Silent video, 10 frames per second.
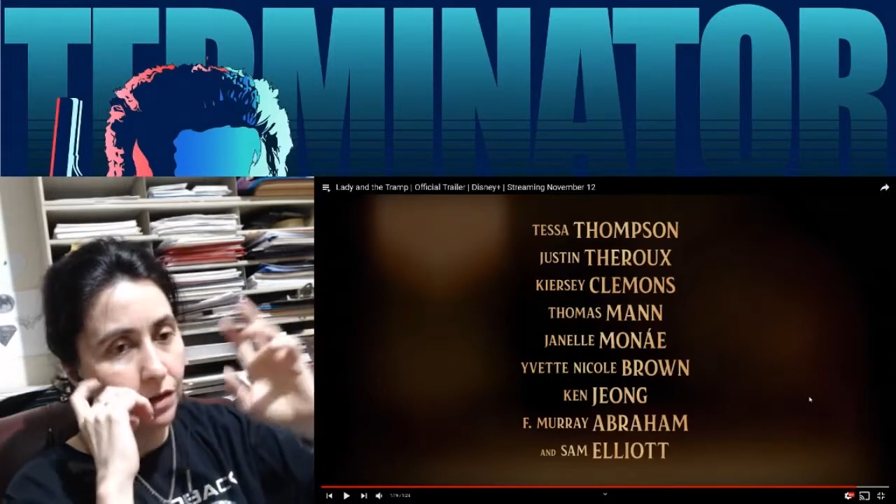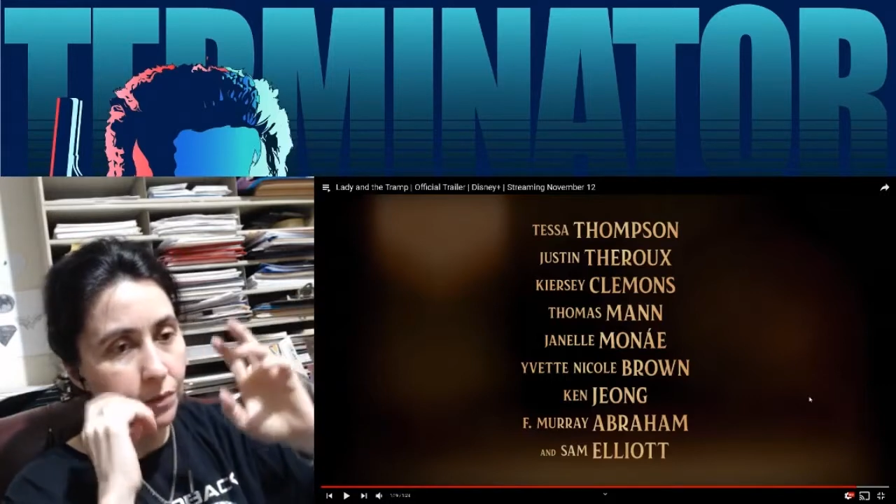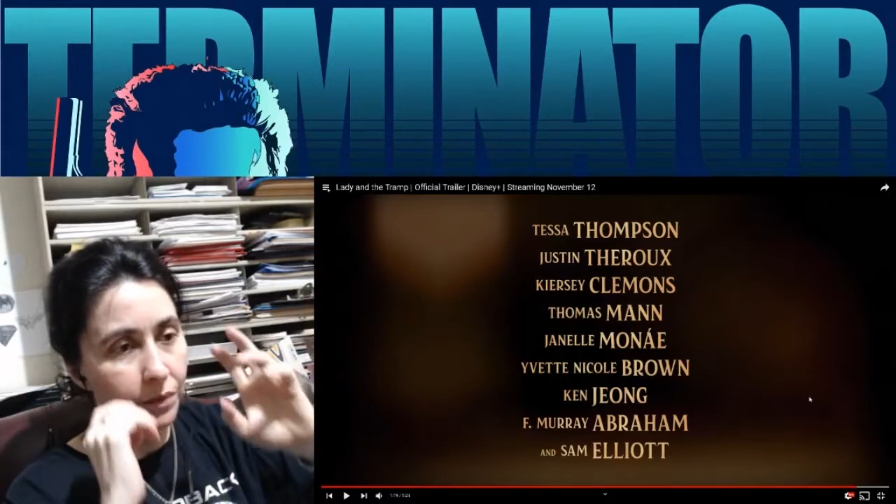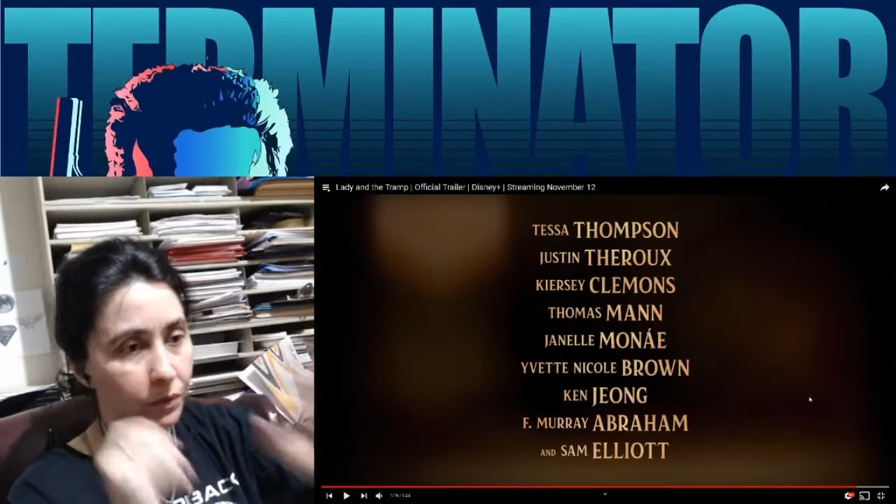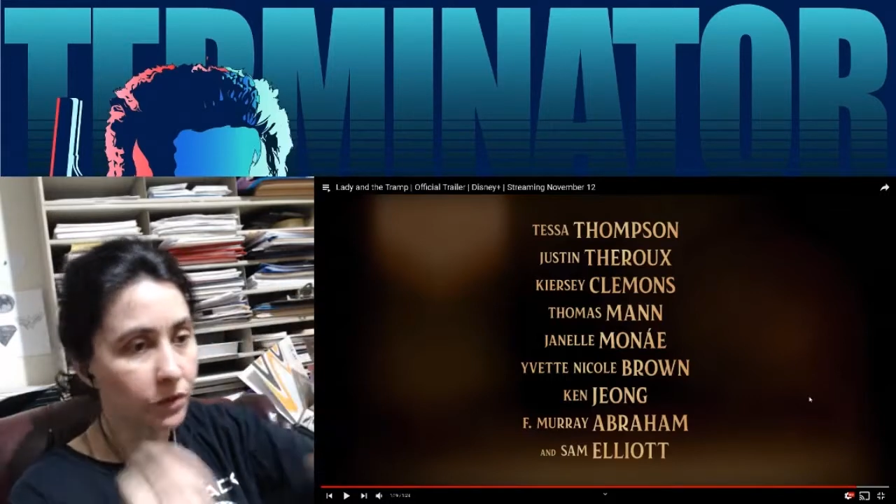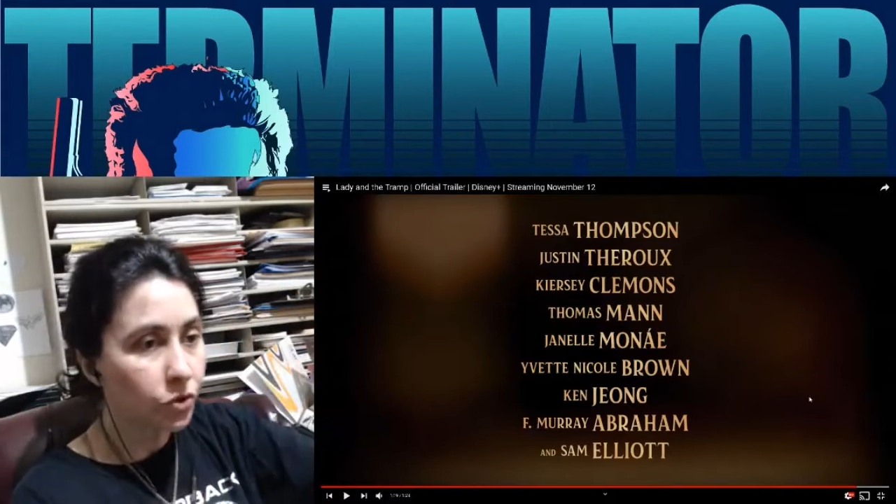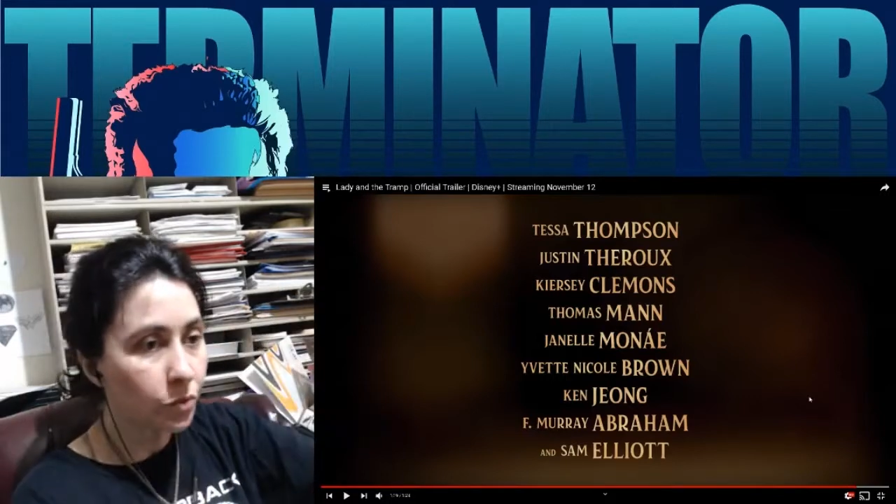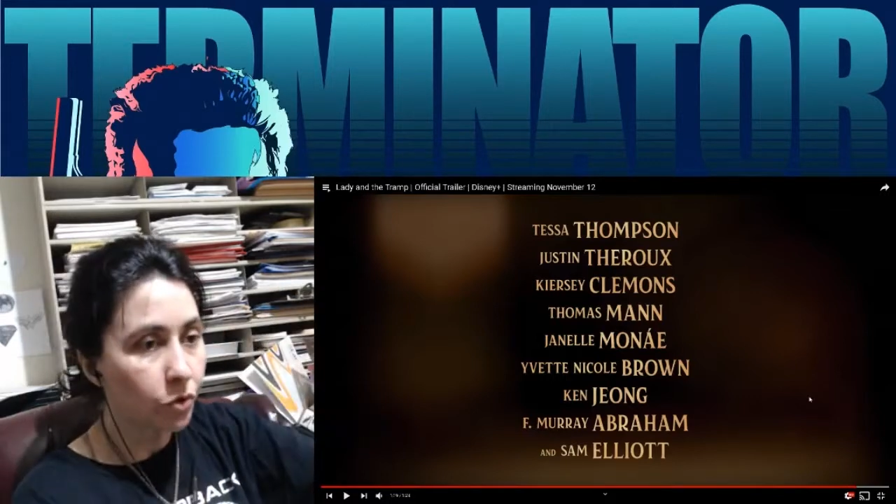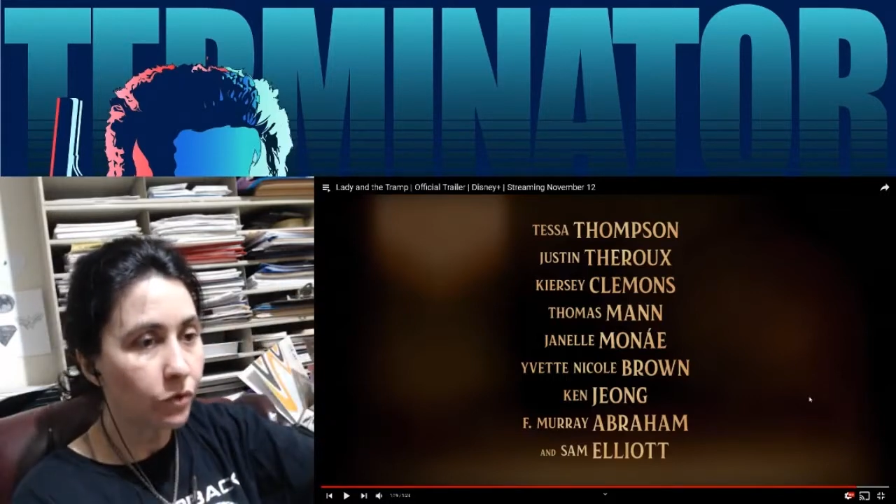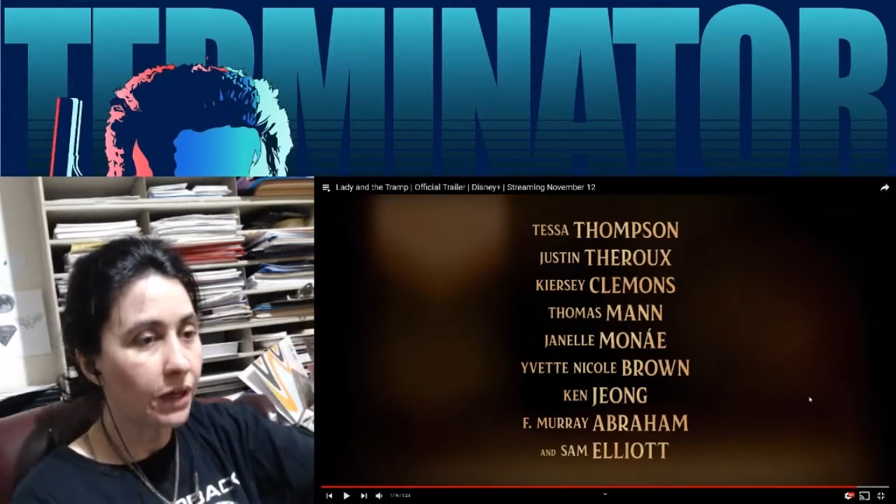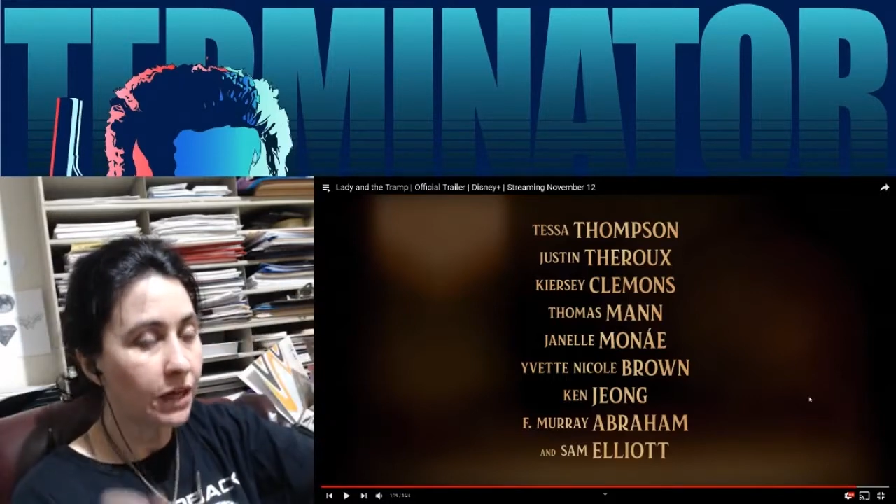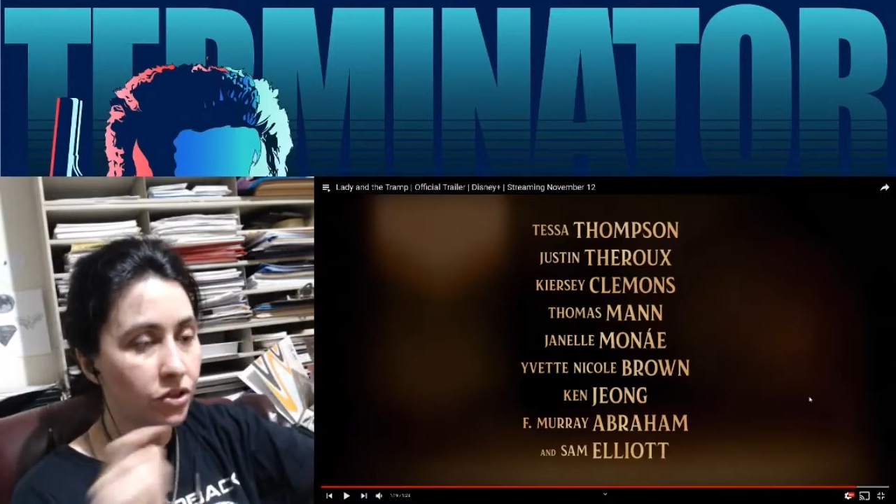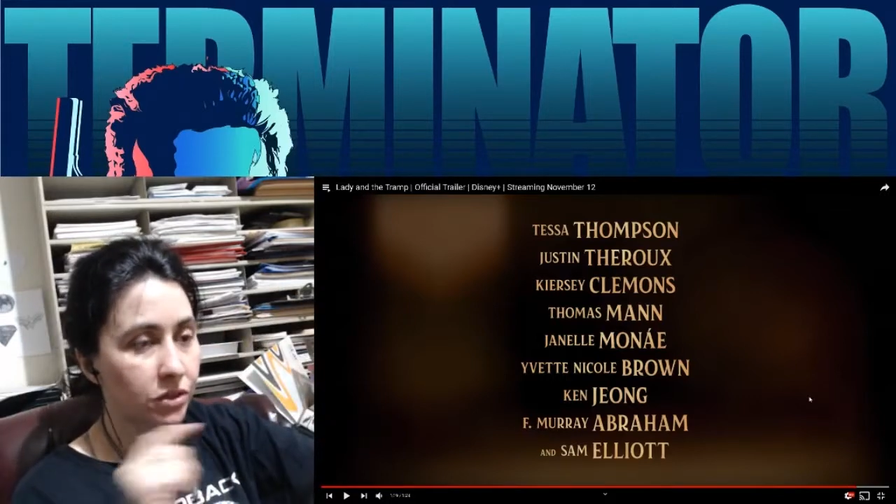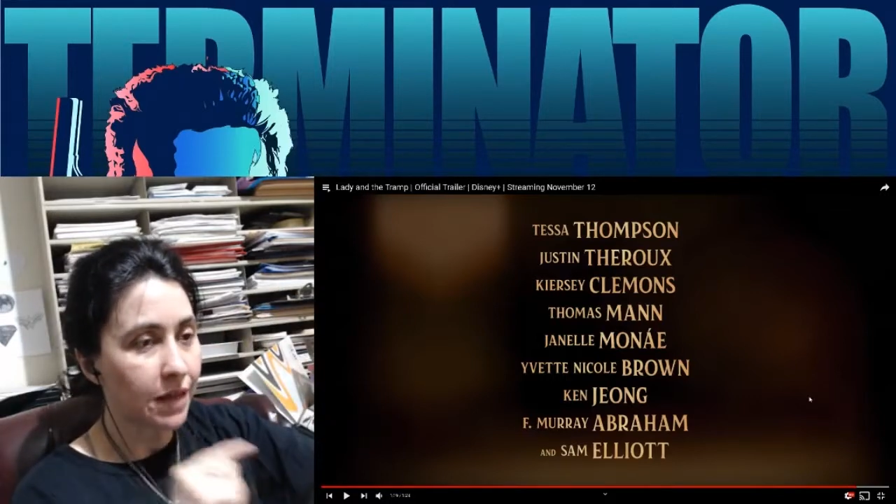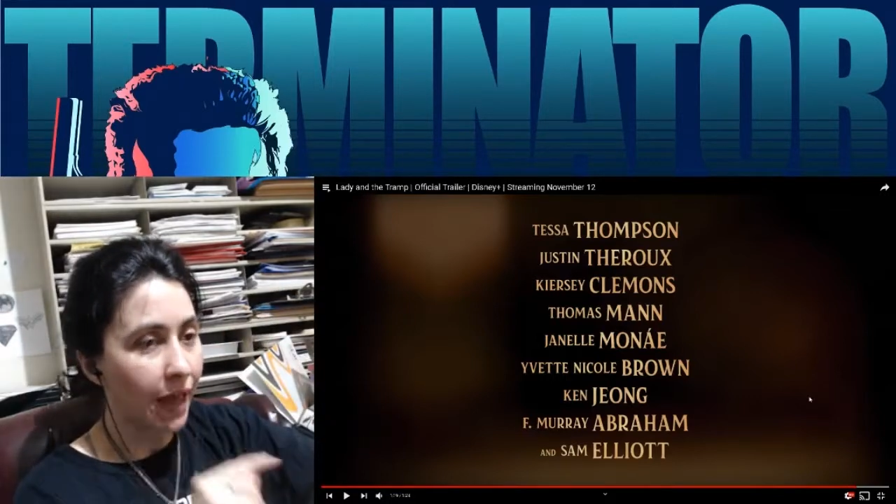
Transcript: from the original movie, and just